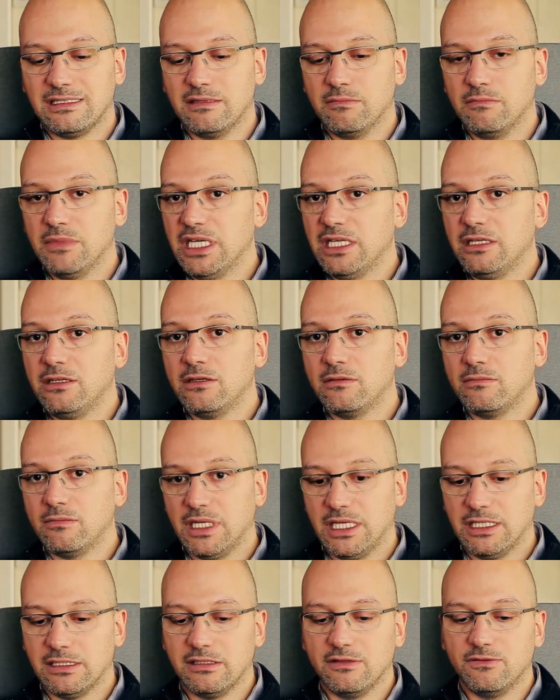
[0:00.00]
the medium,
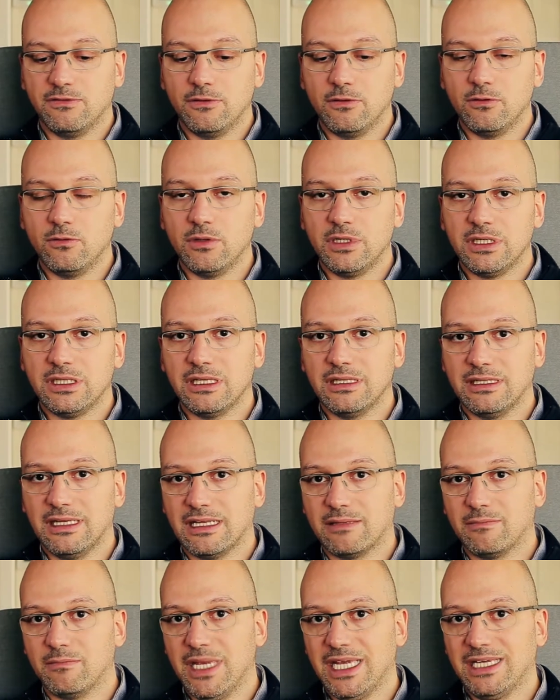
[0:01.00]
is the fluid
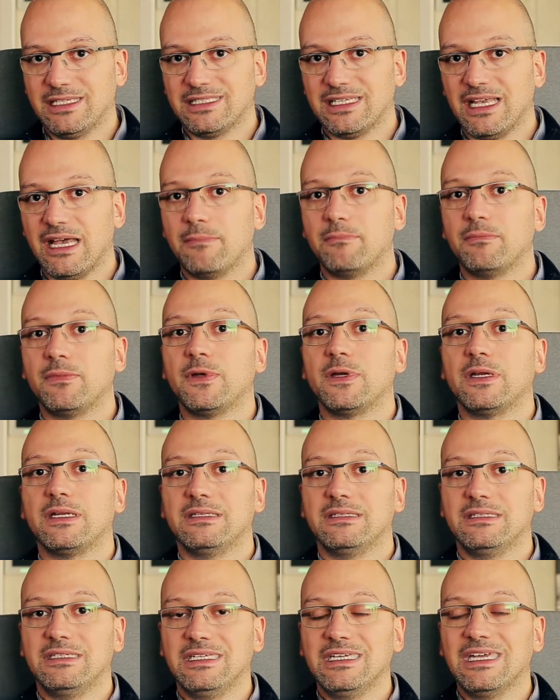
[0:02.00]
that makes up
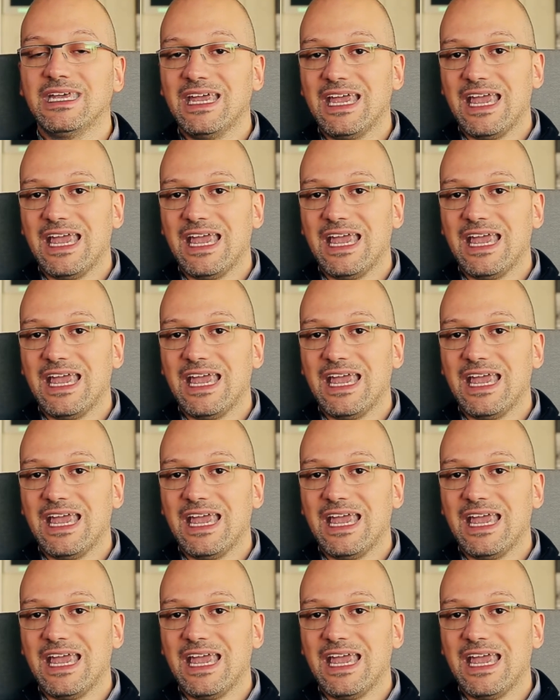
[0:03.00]
the